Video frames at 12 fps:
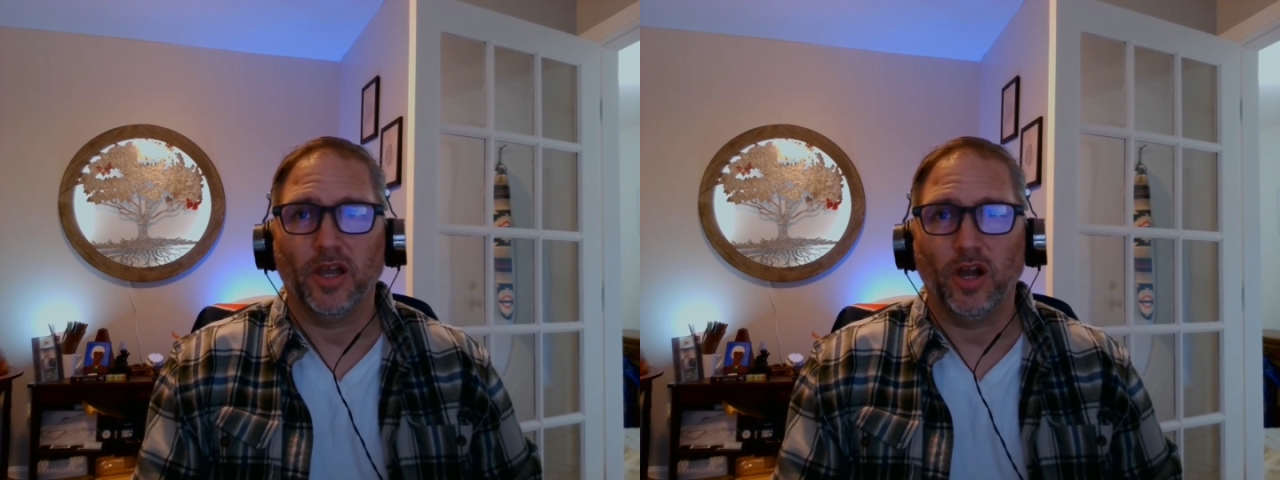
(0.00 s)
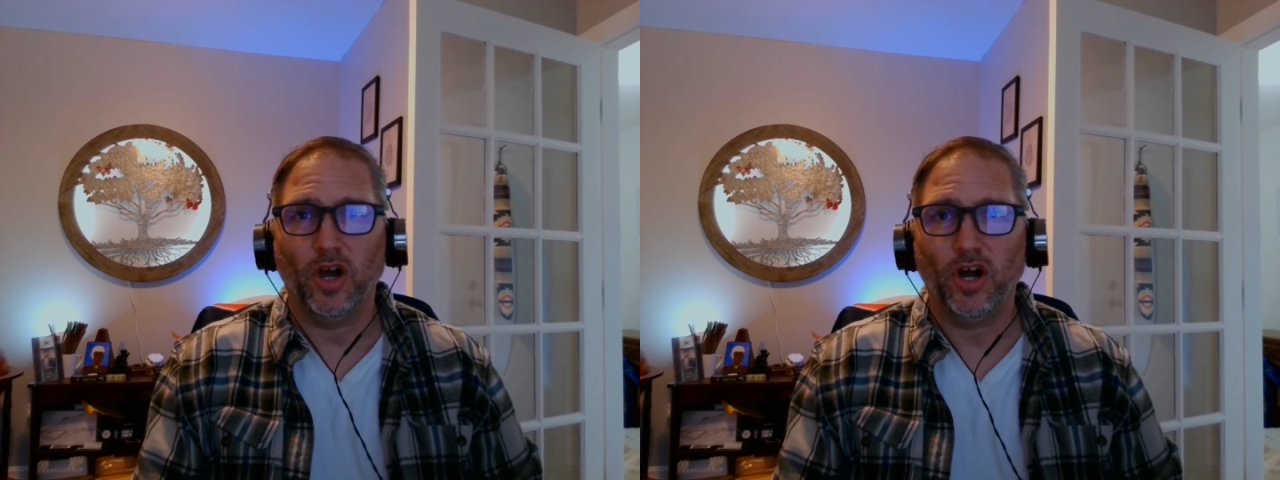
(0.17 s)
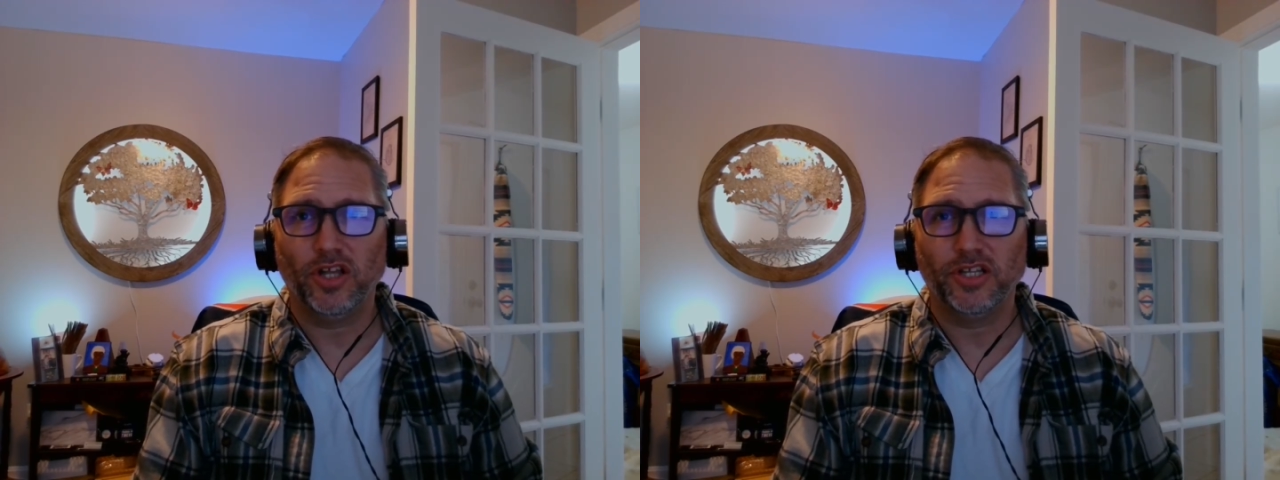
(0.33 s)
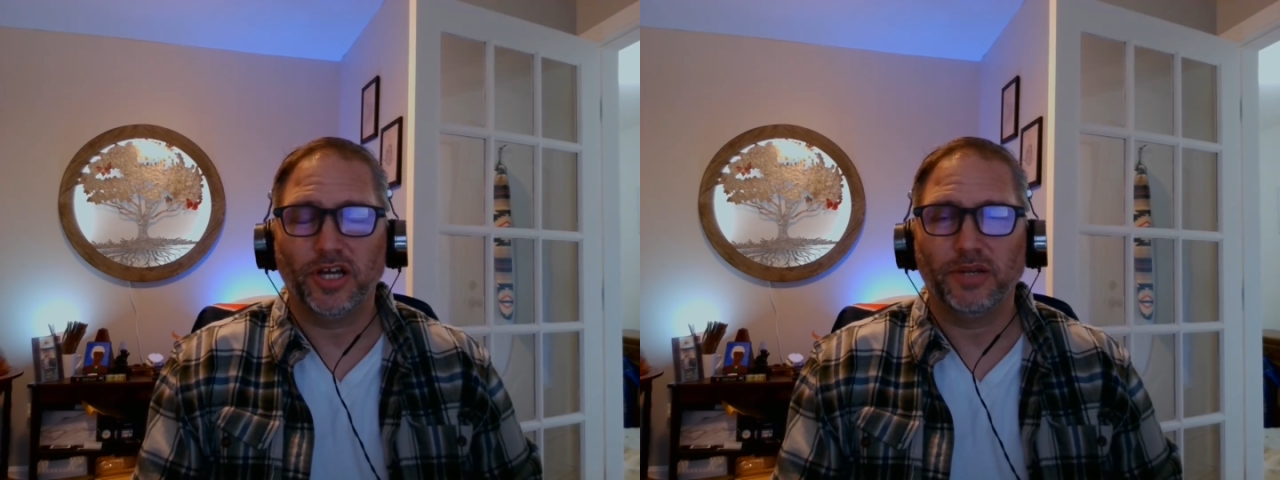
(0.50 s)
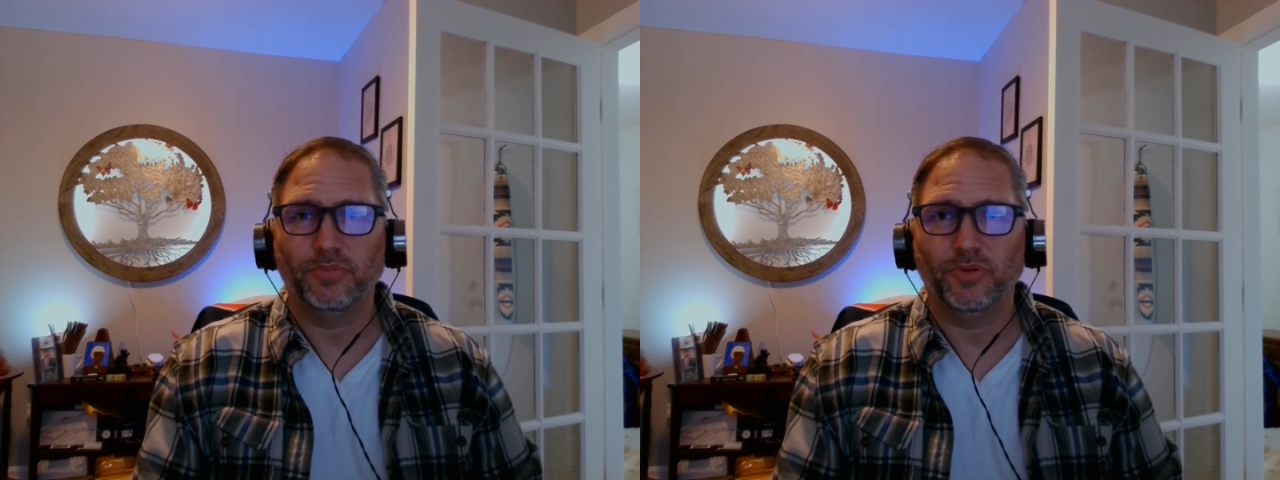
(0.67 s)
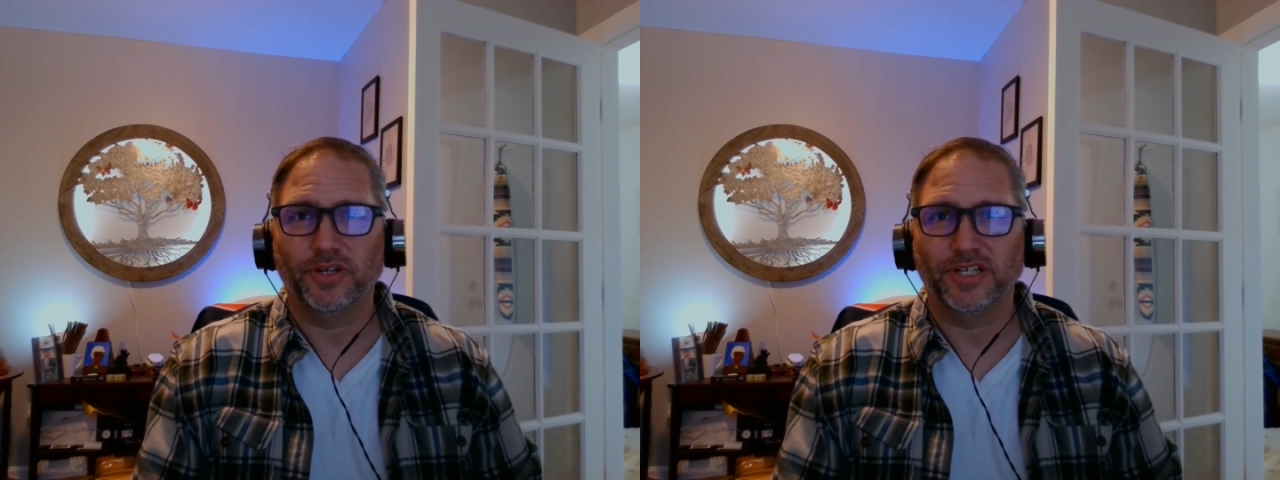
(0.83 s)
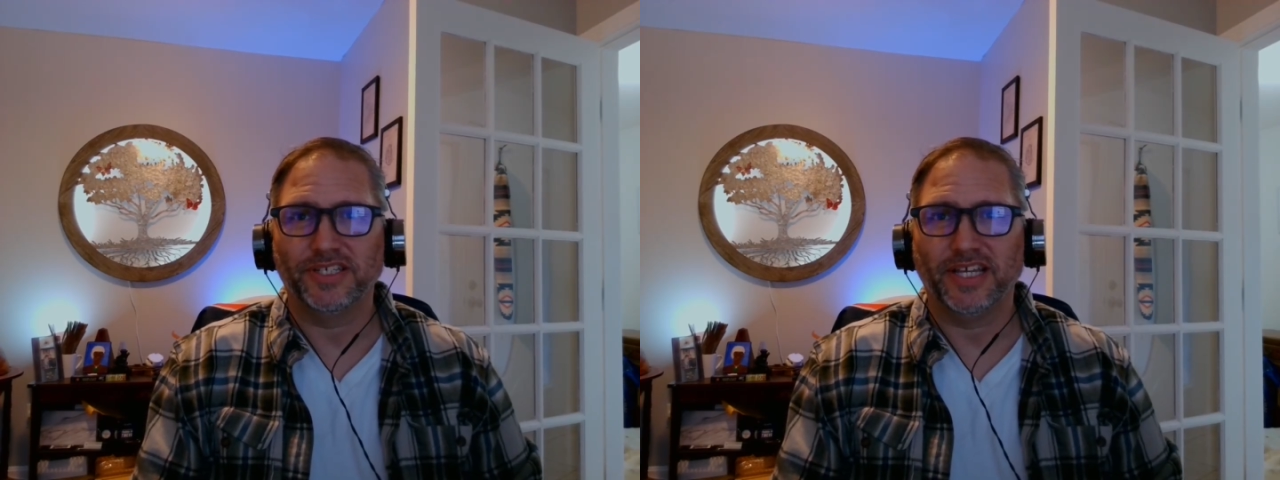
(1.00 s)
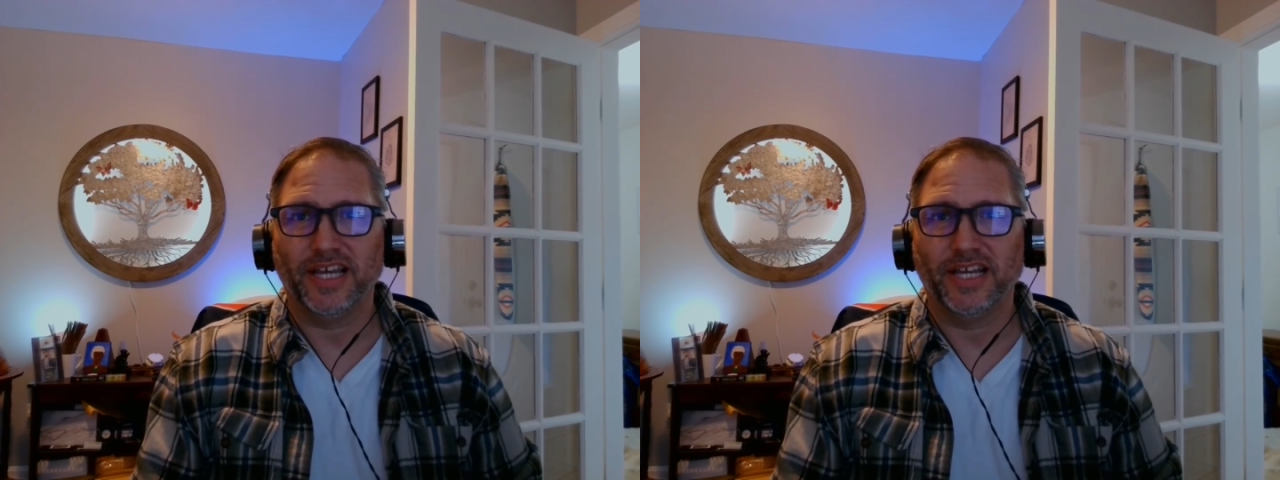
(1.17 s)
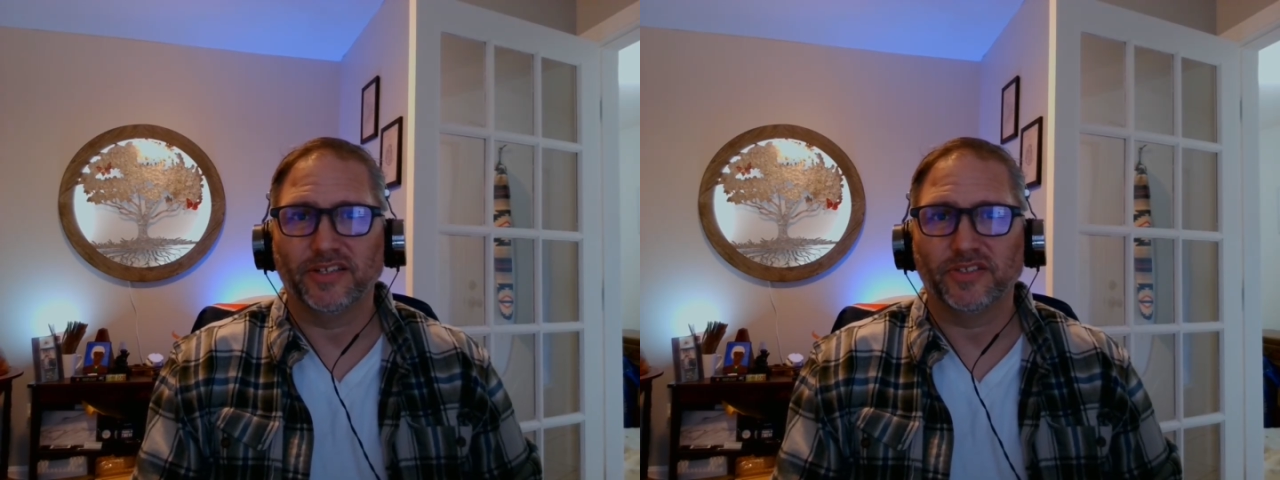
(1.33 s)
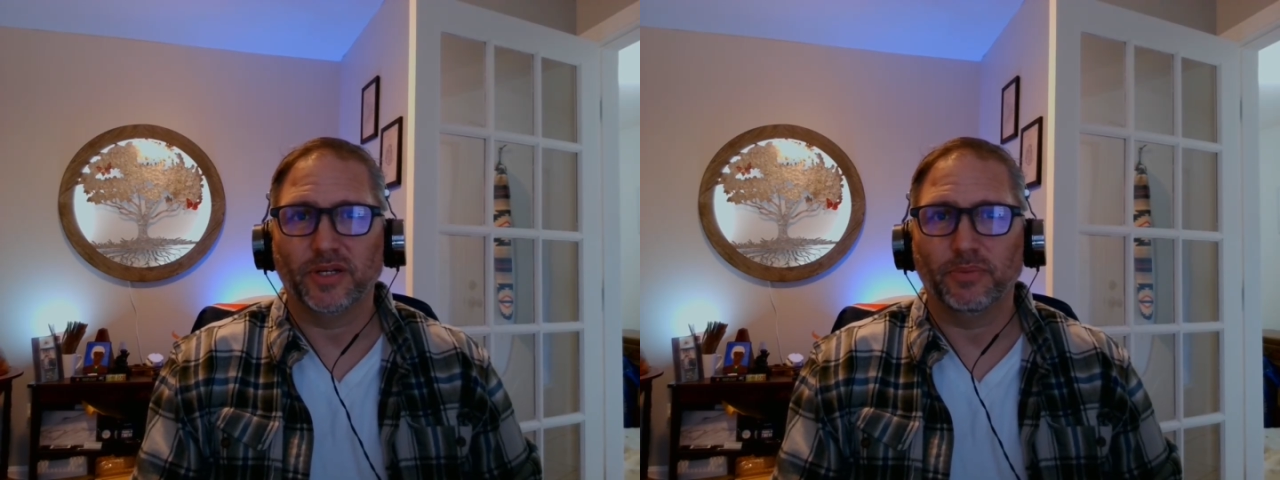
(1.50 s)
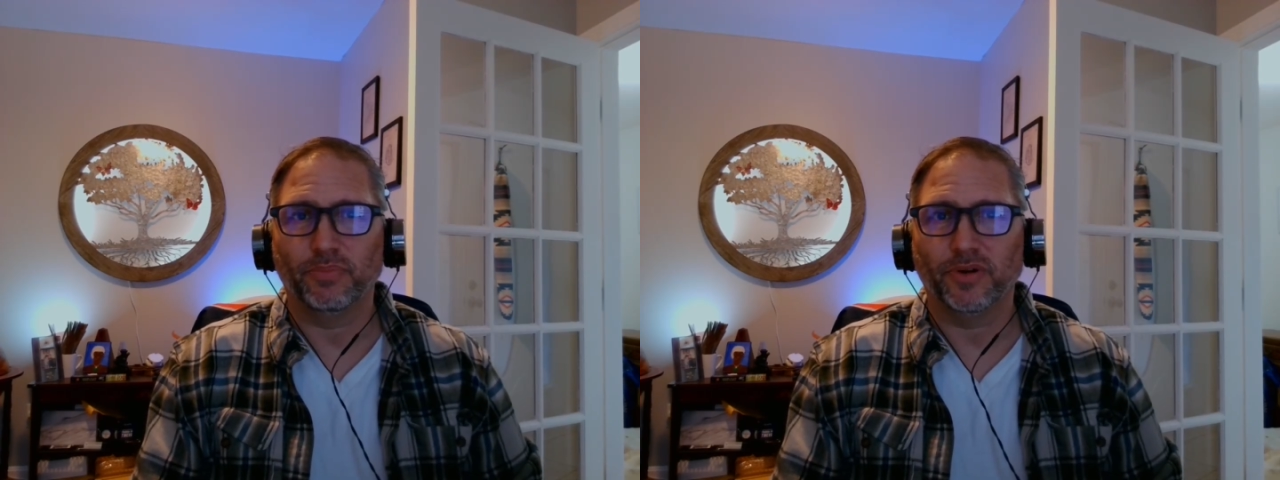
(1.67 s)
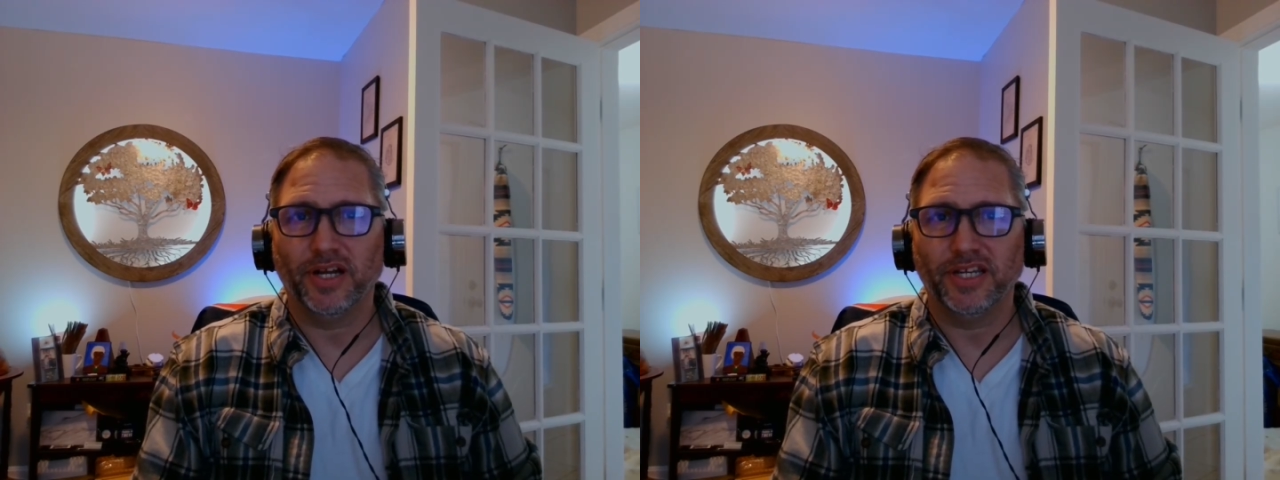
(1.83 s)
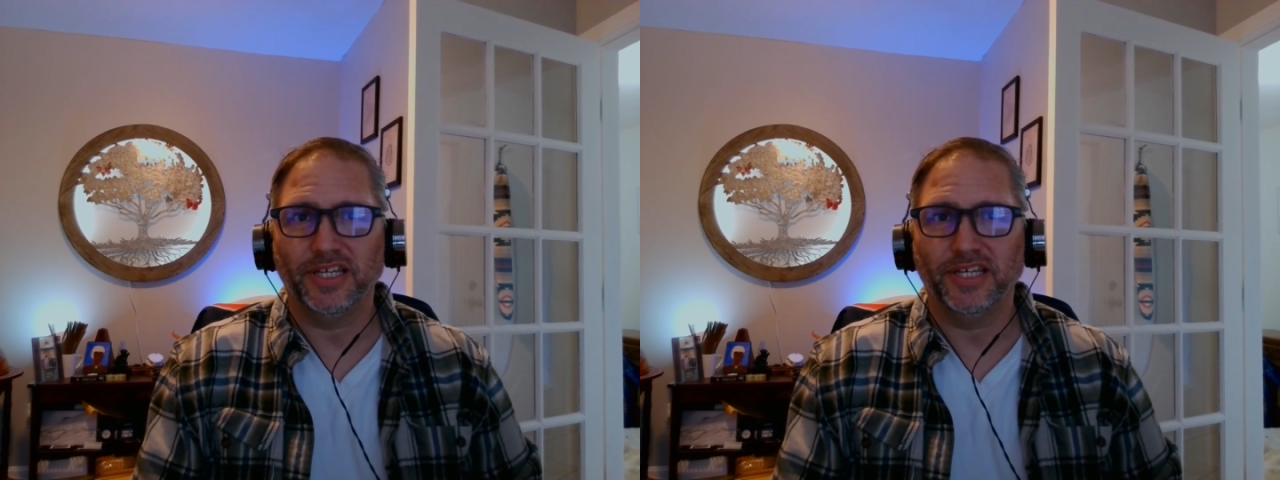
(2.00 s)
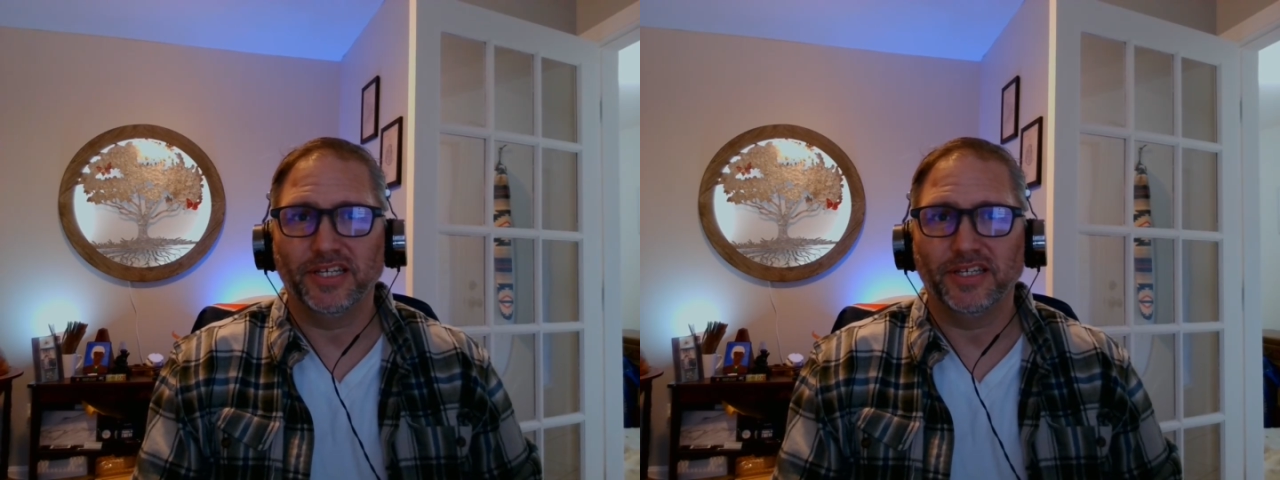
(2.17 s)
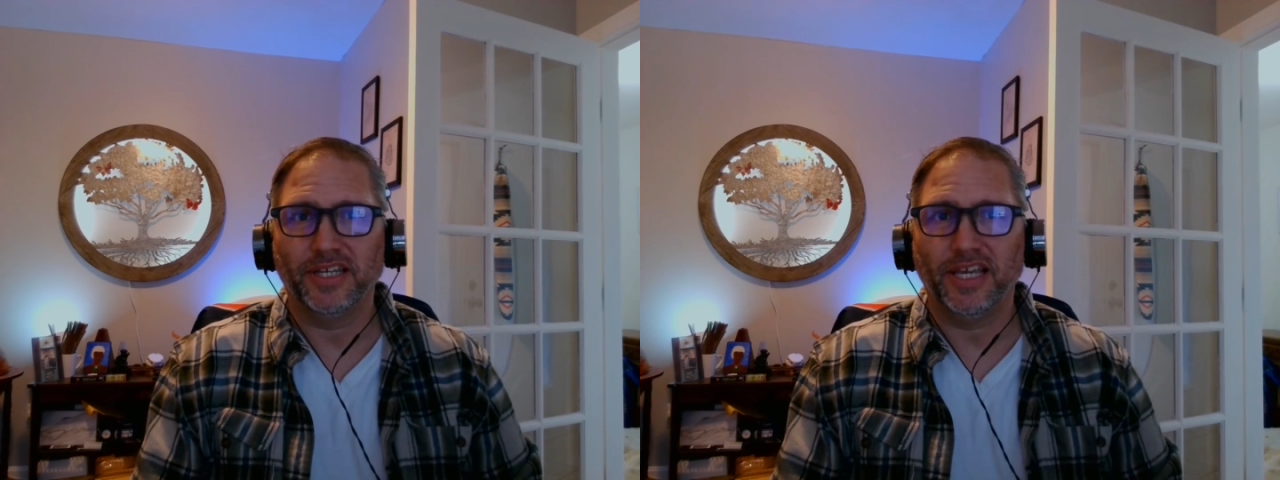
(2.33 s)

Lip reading: All onboarded tags are brought in